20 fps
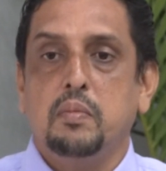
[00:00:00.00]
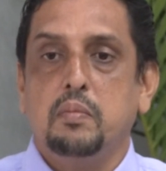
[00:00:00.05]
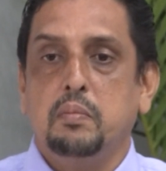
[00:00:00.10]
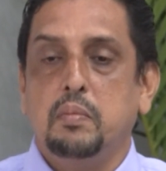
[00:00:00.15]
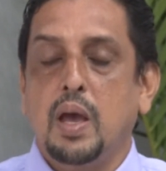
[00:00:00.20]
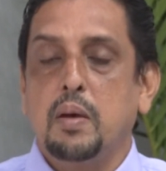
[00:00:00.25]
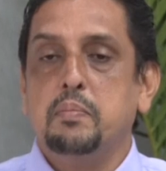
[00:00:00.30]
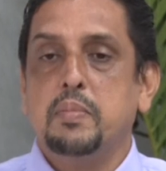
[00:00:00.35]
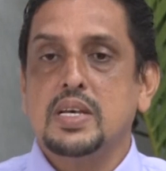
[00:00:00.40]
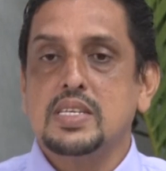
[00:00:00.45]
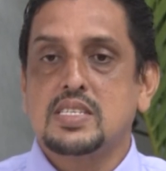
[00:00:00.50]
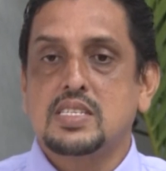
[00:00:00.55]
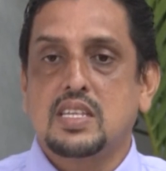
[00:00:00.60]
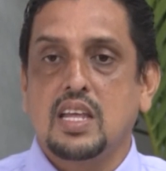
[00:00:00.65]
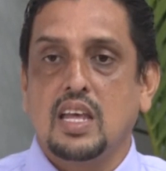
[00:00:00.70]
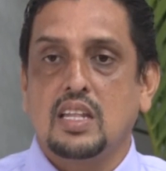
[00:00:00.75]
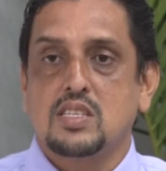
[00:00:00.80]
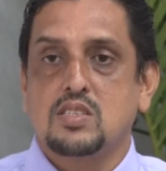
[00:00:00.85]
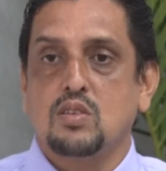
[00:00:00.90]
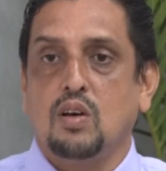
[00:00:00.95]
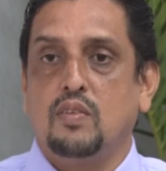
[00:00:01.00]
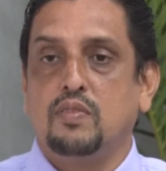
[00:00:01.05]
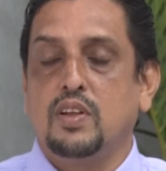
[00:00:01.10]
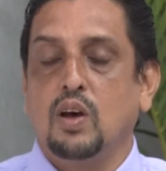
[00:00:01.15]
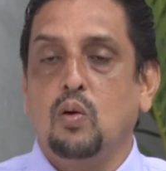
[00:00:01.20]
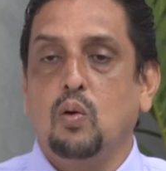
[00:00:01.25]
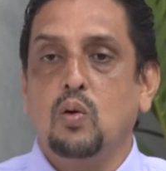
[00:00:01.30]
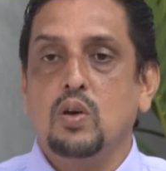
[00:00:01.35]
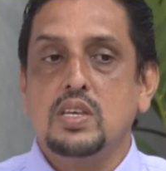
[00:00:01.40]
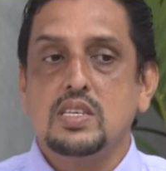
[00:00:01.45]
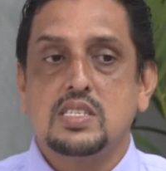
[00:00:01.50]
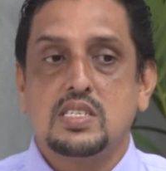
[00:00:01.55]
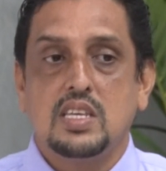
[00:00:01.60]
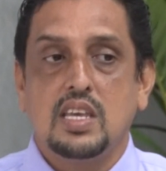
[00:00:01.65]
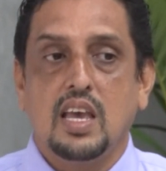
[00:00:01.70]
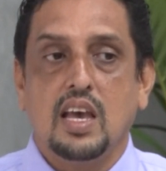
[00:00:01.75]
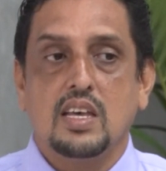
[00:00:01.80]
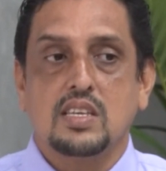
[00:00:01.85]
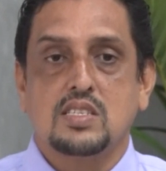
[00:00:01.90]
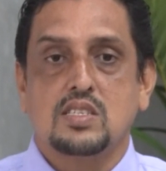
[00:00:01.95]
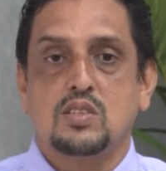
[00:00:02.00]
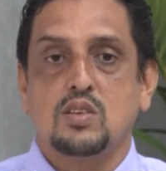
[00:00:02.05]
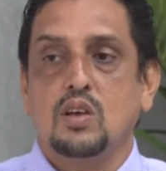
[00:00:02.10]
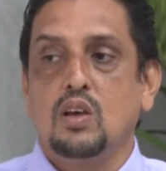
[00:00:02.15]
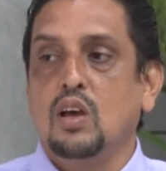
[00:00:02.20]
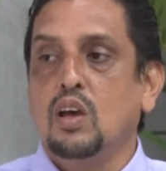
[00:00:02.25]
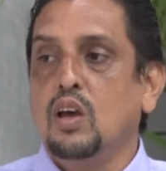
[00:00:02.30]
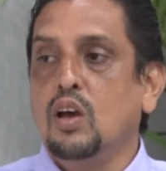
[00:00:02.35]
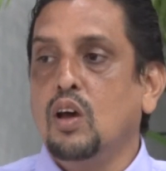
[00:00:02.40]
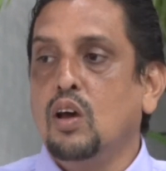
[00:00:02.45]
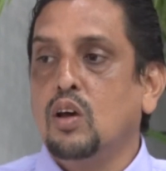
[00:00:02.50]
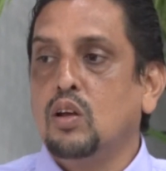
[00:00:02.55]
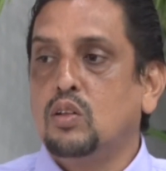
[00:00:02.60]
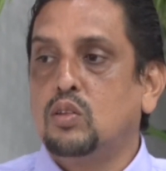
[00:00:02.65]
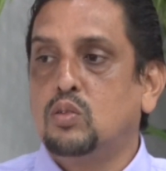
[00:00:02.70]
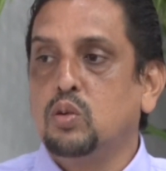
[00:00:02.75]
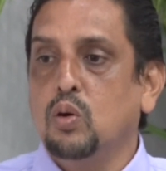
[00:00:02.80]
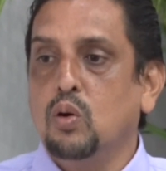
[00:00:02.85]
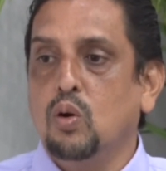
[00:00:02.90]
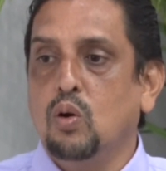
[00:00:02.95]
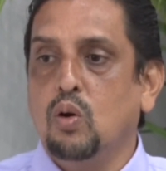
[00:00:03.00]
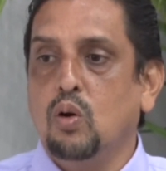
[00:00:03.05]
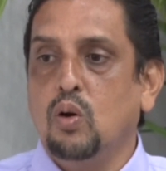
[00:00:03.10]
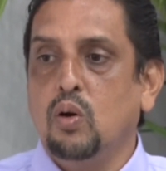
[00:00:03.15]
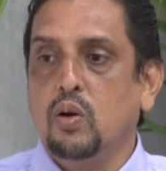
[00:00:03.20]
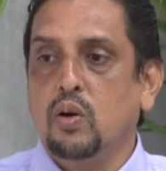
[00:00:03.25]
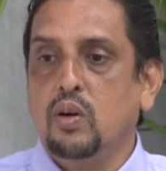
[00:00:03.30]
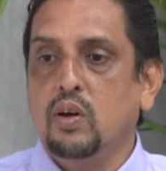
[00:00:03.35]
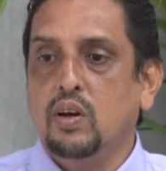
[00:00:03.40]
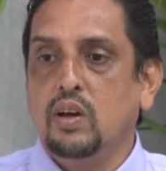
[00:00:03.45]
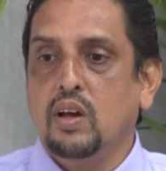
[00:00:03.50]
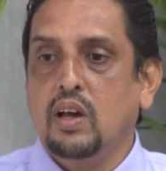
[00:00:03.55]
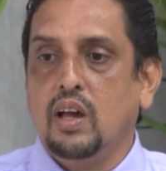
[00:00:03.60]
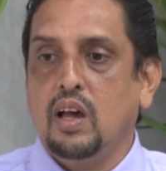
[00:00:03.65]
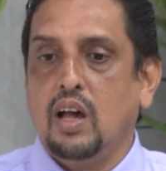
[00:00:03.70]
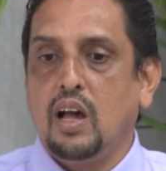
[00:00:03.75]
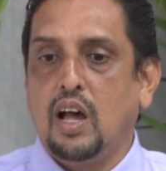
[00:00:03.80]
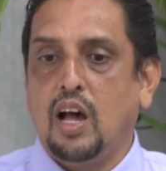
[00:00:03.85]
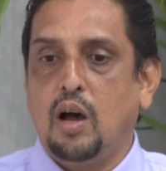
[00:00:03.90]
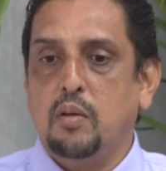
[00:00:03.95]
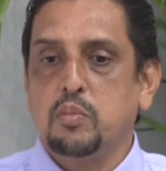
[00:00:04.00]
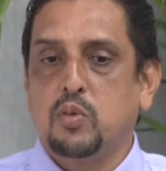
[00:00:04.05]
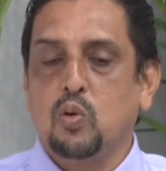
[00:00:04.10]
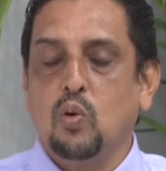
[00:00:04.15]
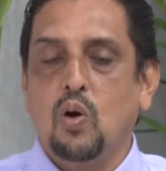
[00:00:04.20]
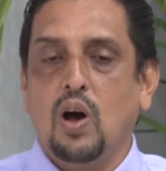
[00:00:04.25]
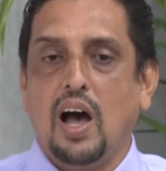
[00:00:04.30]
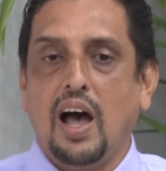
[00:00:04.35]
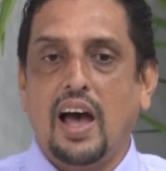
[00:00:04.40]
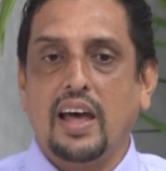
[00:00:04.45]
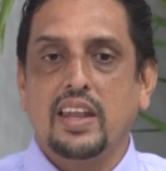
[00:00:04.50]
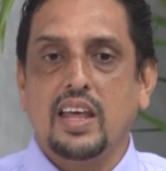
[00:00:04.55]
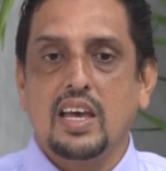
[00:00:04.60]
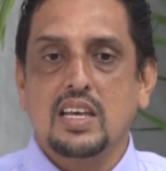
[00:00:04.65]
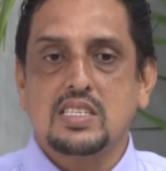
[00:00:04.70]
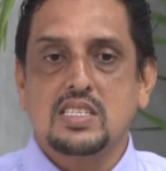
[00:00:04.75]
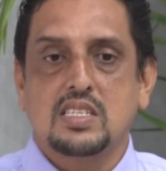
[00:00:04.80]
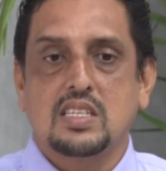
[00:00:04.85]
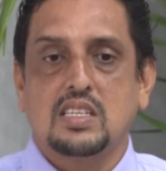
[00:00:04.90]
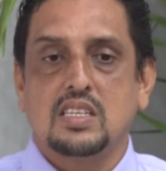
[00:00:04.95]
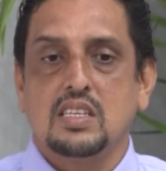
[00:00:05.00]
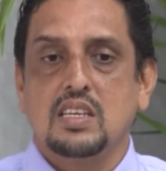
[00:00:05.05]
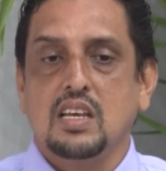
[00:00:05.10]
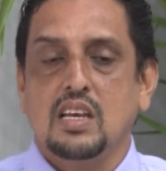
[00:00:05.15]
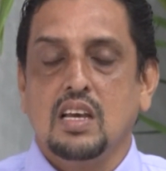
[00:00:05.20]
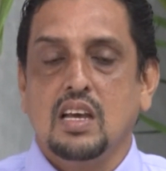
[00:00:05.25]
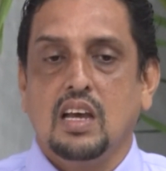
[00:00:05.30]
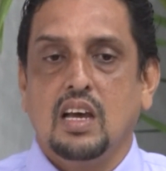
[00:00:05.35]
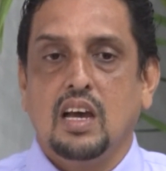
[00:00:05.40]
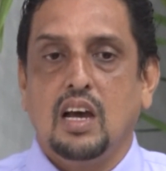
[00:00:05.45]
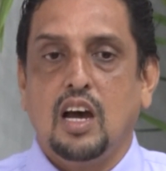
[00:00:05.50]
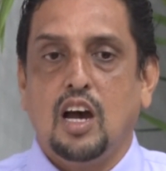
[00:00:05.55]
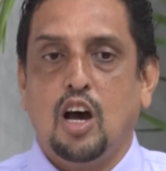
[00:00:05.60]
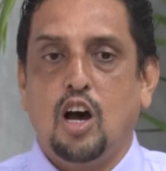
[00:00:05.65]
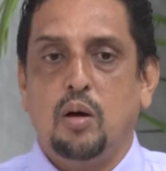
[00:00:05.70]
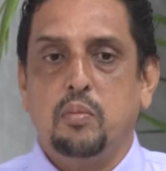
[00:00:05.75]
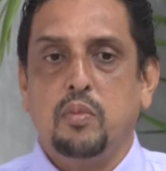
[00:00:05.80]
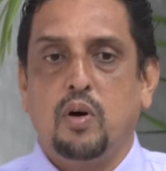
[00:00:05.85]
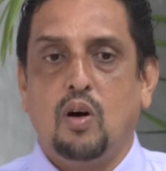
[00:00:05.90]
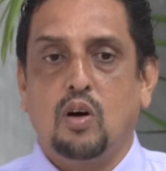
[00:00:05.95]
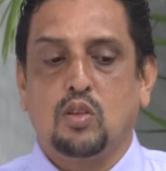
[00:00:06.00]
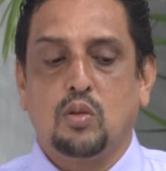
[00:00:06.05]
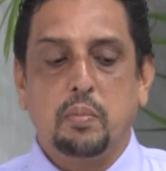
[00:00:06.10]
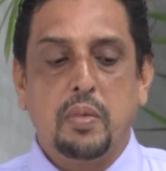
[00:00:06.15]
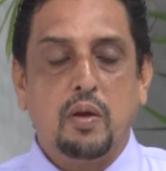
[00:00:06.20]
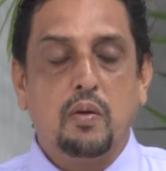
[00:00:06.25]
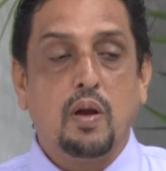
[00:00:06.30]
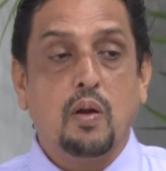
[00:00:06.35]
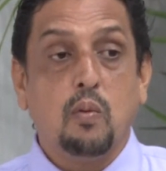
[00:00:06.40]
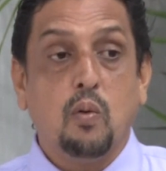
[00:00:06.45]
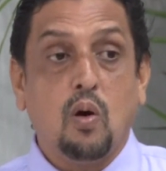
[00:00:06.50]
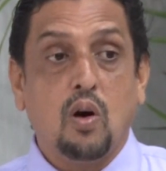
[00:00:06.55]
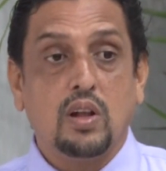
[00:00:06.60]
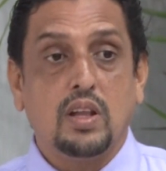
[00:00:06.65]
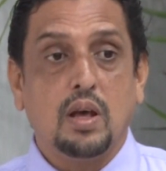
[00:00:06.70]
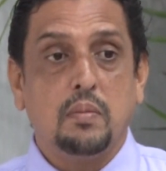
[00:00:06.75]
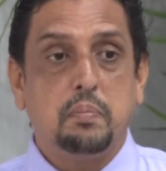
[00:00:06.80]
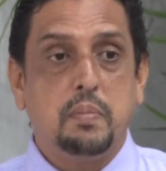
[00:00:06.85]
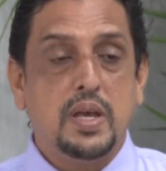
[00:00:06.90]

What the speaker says: member states of the OECS to harness or to be rewarded